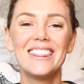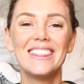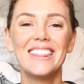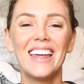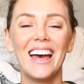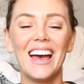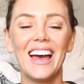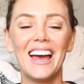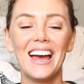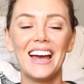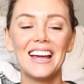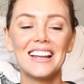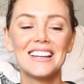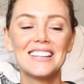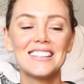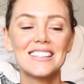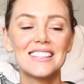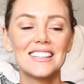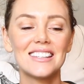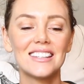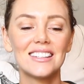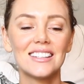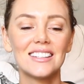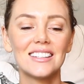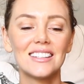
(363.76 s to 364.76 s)
that
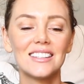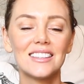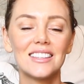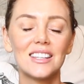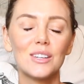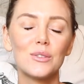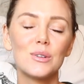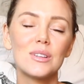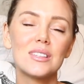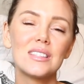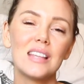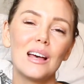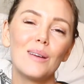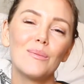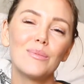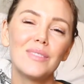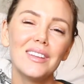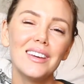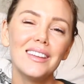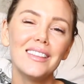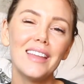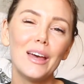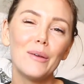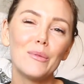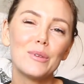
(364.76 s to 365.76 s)
there was
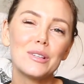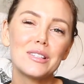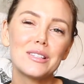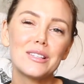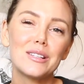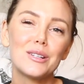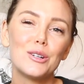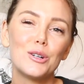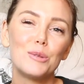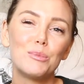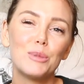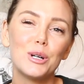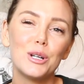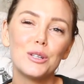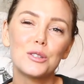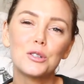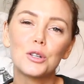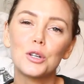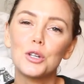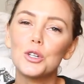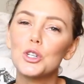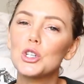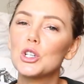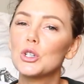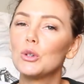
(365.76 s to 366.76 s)
something that was almost
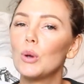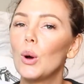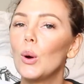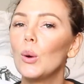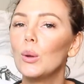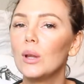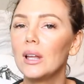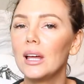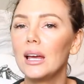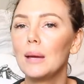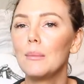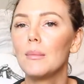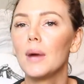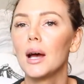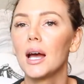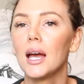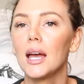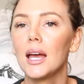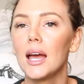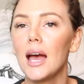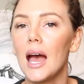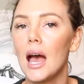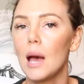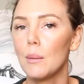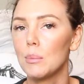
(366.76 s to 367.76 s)
controlling
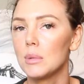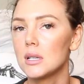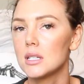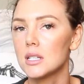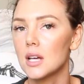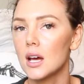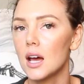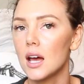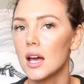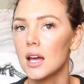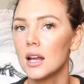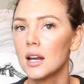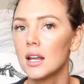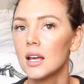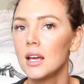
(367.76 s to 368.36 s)
my appetite.